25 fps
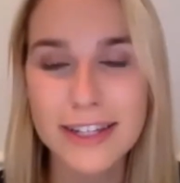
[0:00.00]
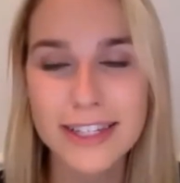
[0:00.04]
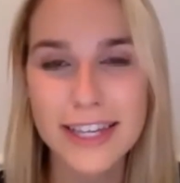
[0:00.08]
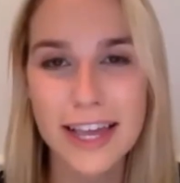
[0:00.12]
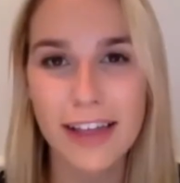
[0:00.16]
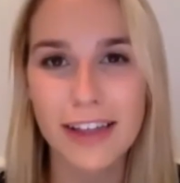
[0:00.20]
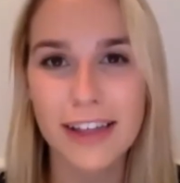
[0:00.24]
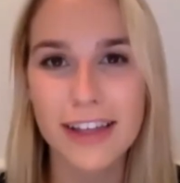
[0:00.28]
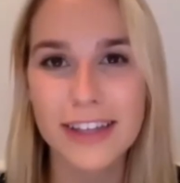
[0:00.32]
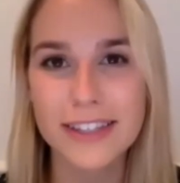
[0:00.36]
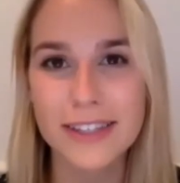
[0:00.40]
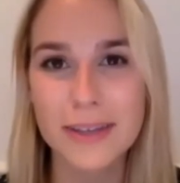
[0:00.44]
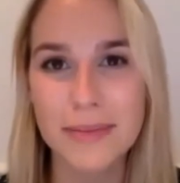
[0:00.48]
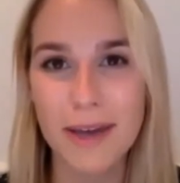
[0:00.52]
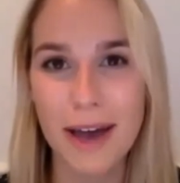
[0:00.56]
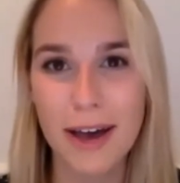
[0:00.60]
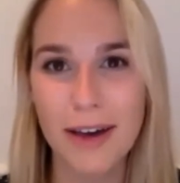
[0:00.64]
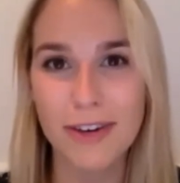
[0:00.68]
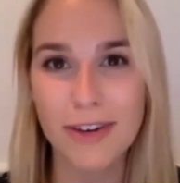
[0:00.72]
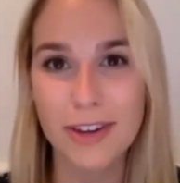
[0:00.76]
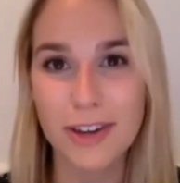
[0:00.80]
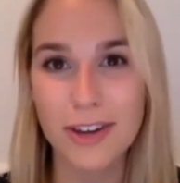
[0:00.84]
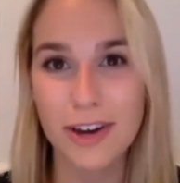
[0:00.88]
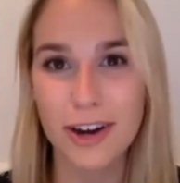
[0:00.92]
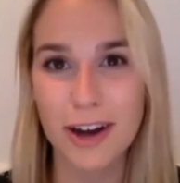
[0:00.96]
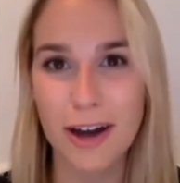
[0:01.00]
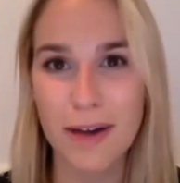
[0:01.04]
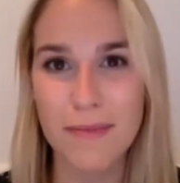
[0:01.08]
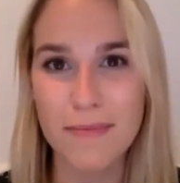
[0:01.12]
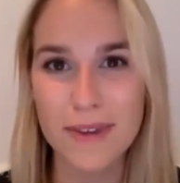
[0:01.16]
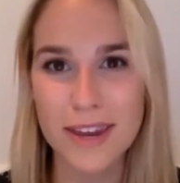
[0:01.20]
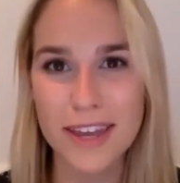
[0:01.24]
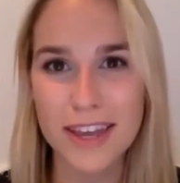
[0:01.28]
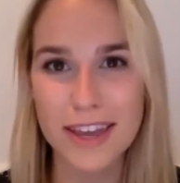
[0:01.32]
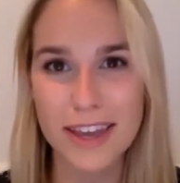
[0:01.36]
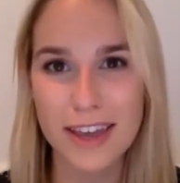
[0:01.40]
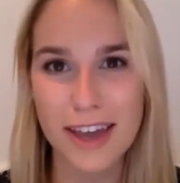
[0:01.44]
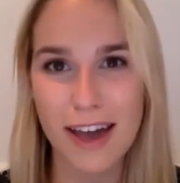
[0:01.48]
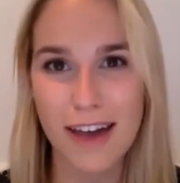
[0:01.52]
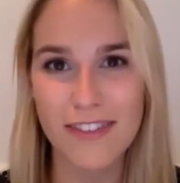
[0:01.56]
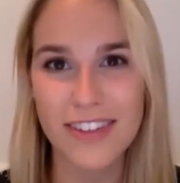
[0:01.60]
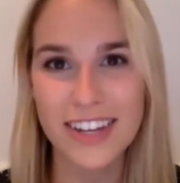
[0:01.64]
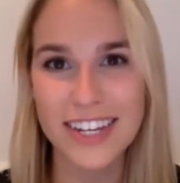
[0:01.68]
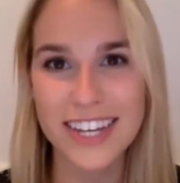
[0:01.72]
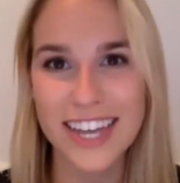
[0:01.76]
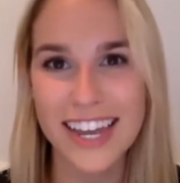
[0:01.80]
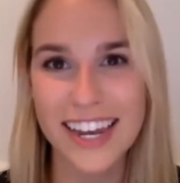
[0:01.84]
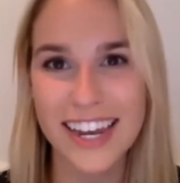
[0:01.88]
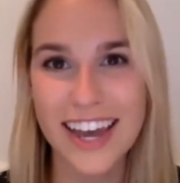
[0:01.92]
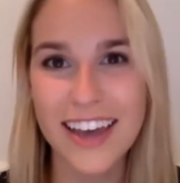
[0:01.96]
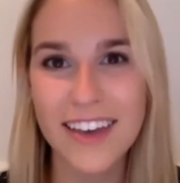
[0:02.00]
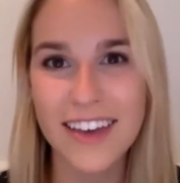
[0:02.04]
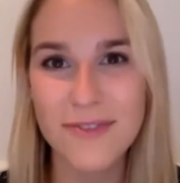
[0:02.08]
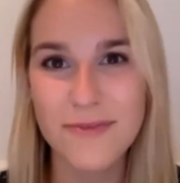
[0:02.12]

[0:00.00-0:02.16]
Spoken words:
tell us about your company, Keyavi Data?